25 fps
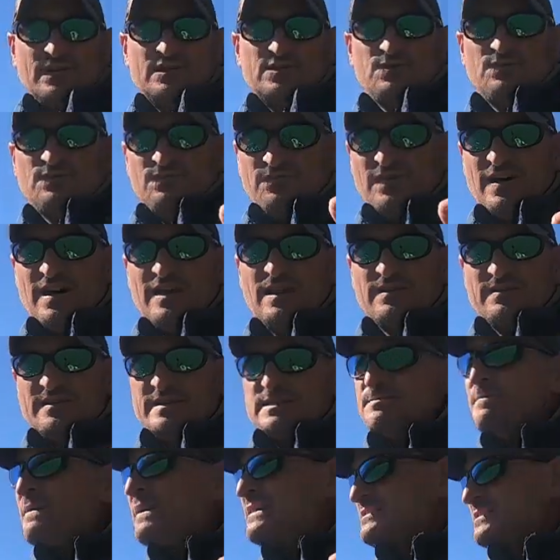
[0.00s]
Fish will
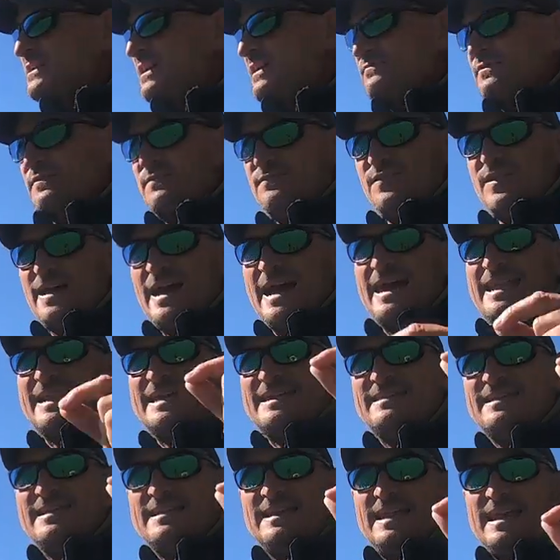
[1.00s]
follow these baits off the
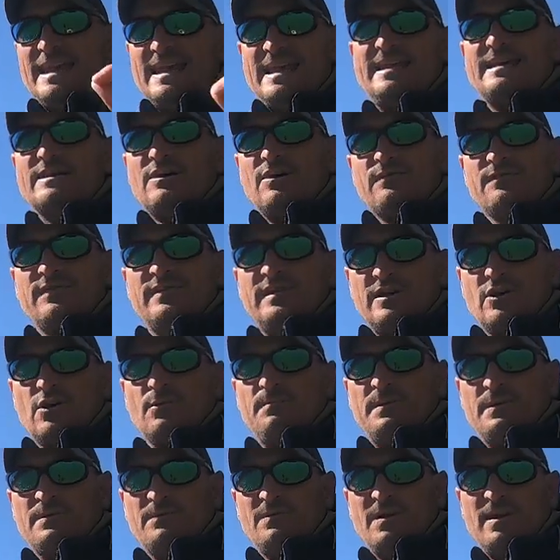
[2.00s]
flat and then eat over
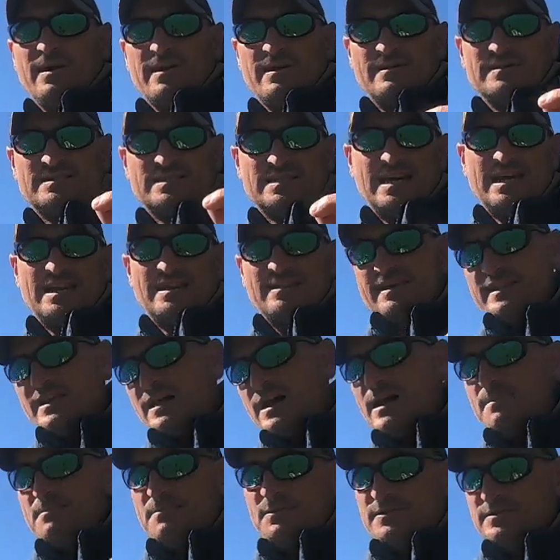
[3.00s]
the open water. It's kind of
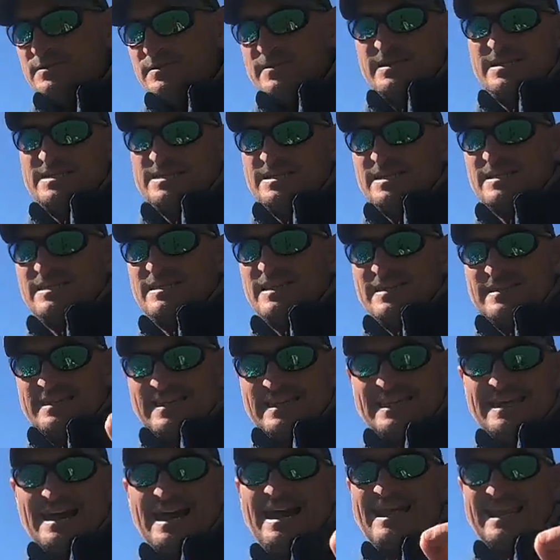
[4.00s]
that opportunistic
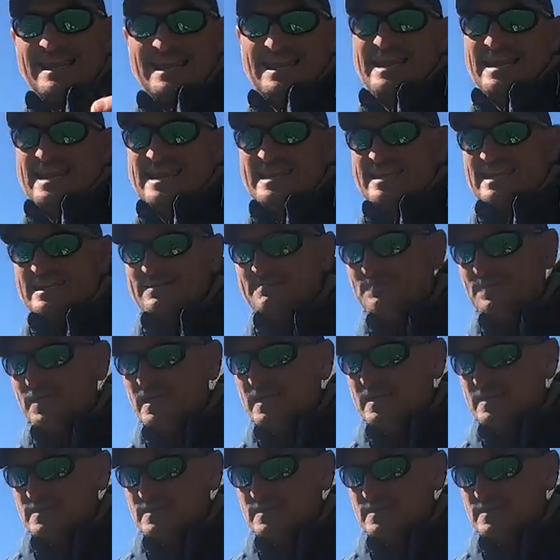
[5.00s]
thing. They gotta eat it.